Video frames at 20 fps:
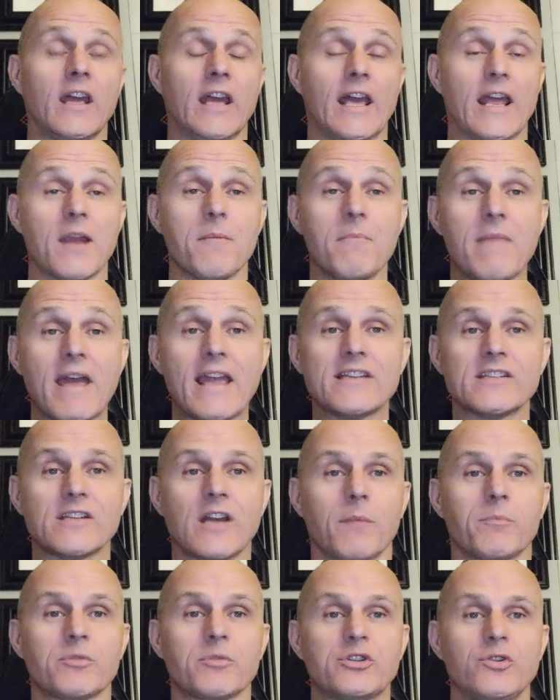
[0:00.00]
and amazing
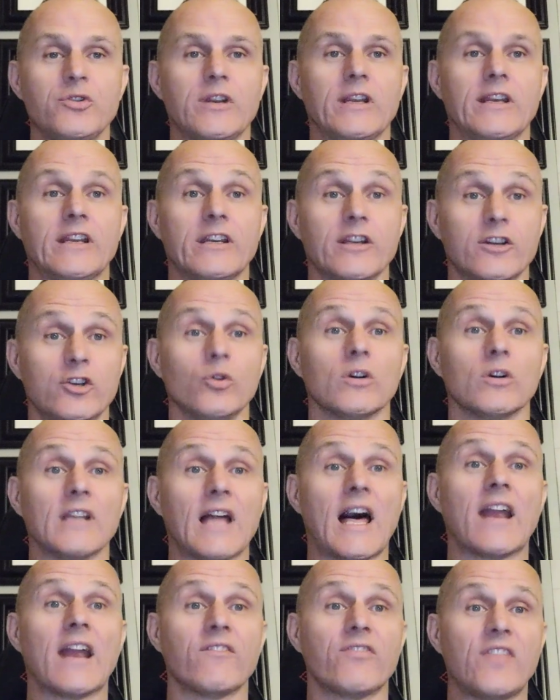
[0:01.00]
opportunity to do a
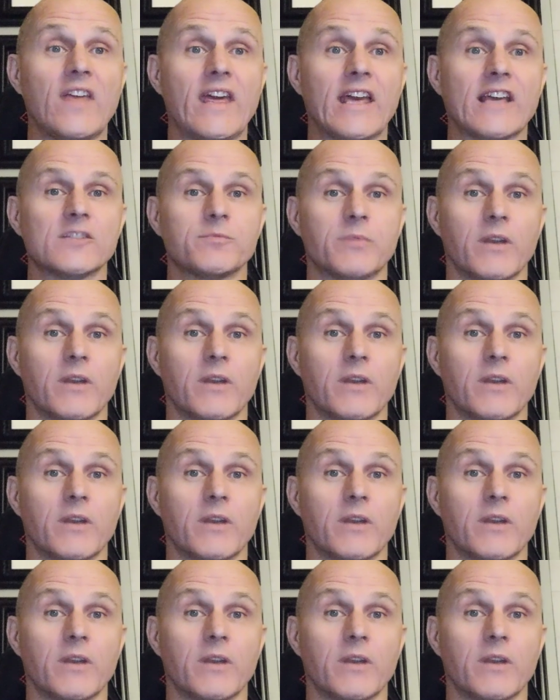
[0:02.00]
lot of things.